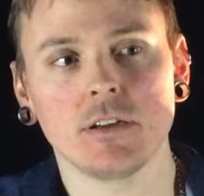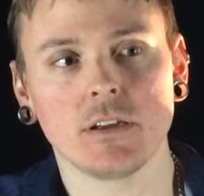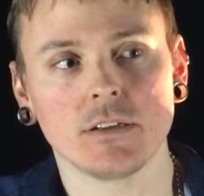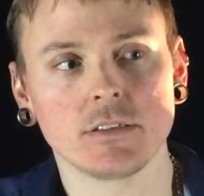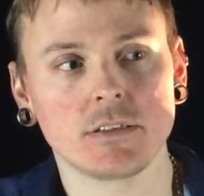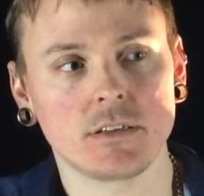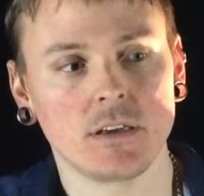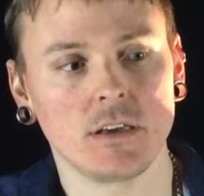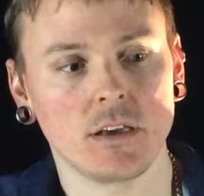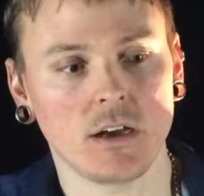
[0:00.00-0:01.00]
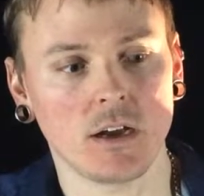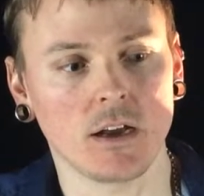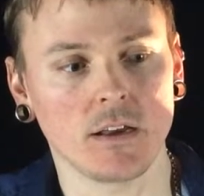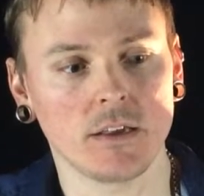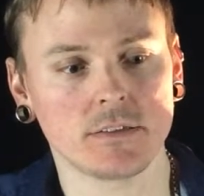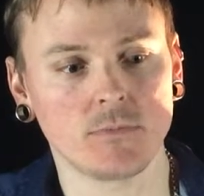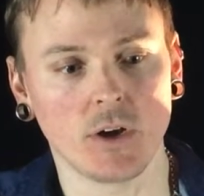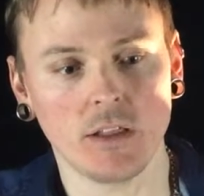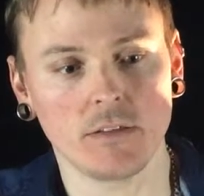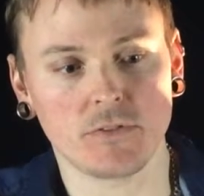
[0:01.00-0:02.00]
is,
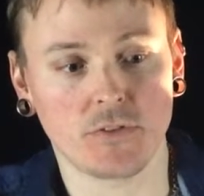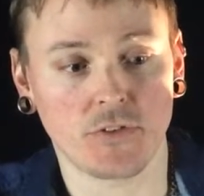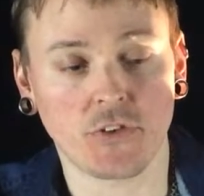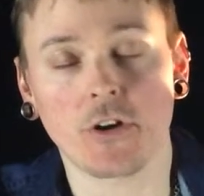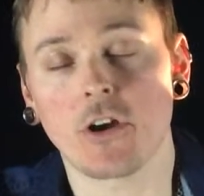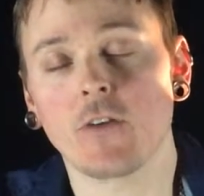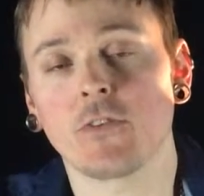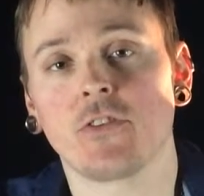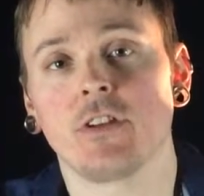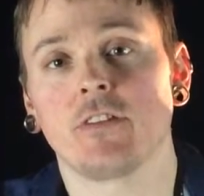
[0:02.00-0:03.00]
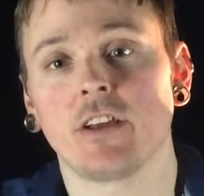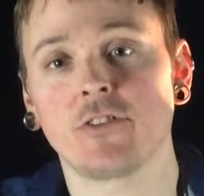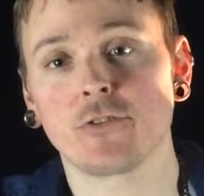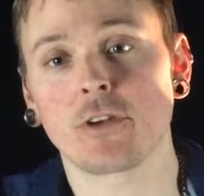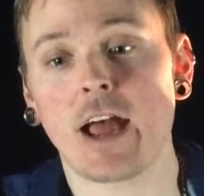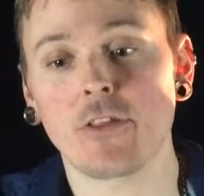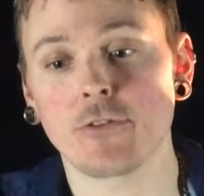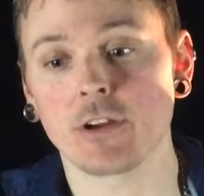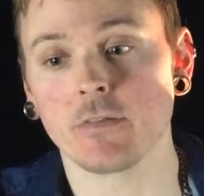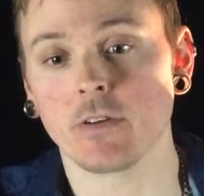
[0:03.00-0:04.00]
to start off, it's an intentional
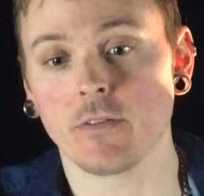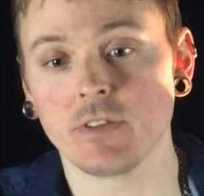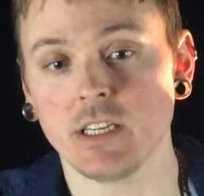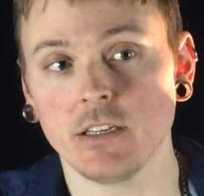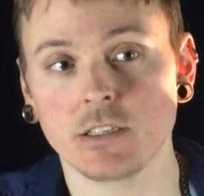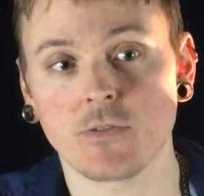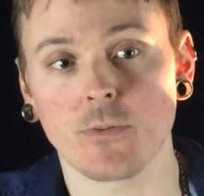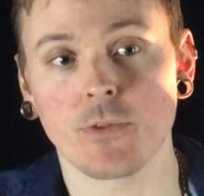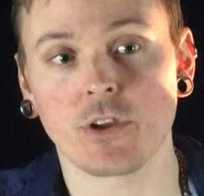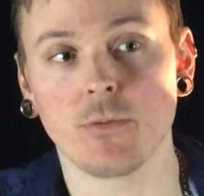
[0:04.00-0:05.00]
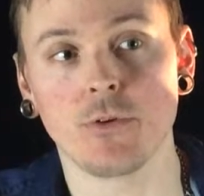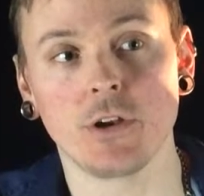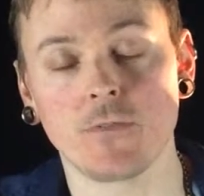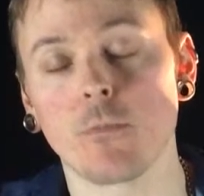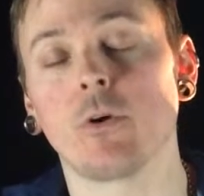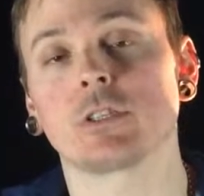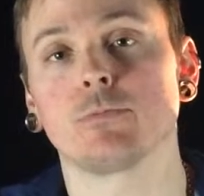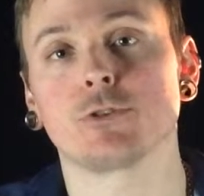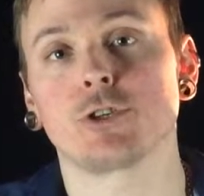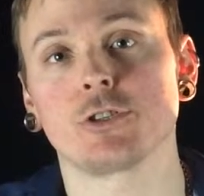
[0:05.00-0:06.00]
gathering of teens from the community from
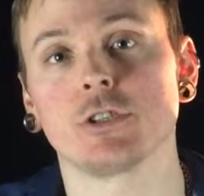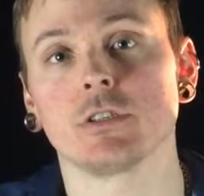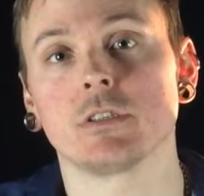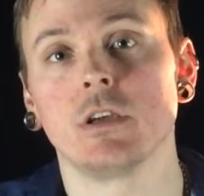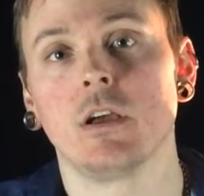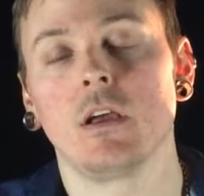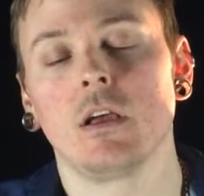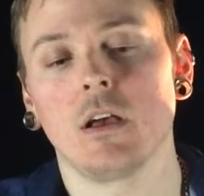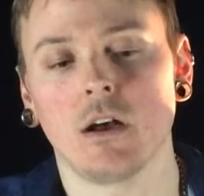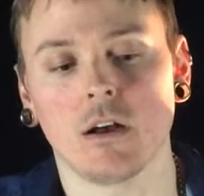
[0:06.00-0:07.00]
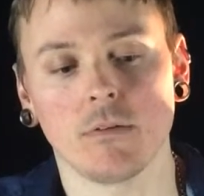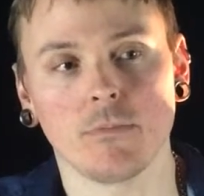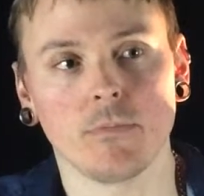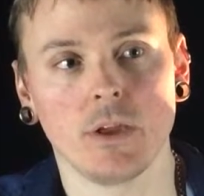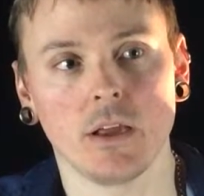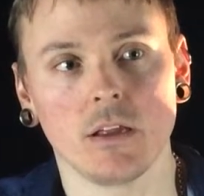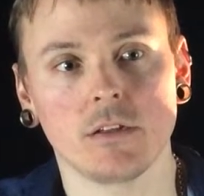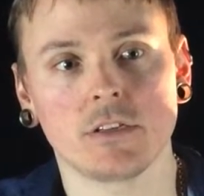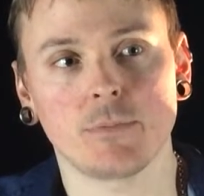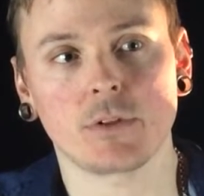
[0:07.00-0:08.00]
multiple churches.
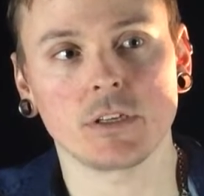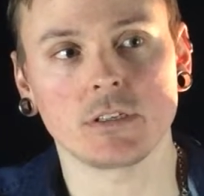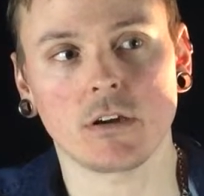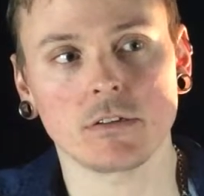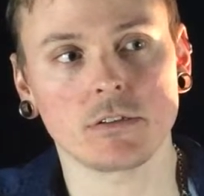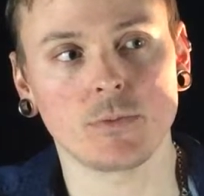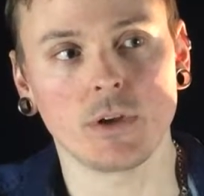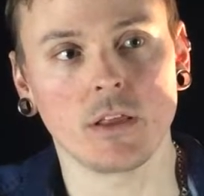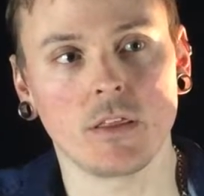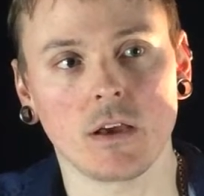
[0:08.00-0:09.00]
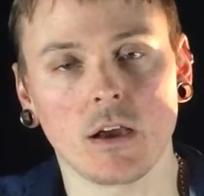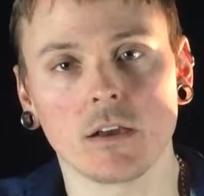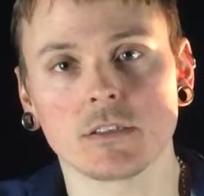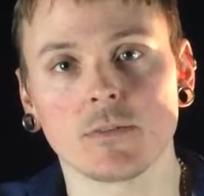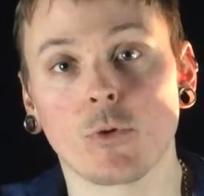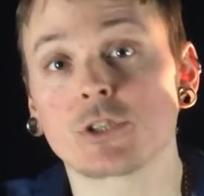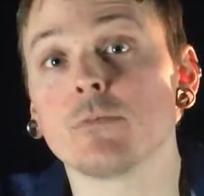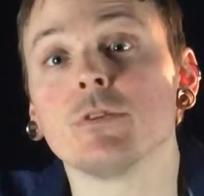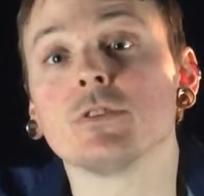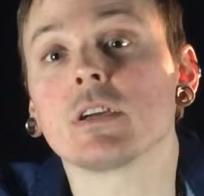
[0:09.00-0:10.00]
It typically starts with some
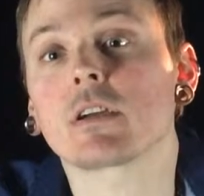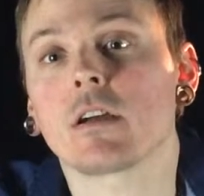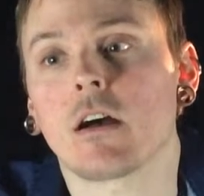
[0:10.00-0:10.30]
worship music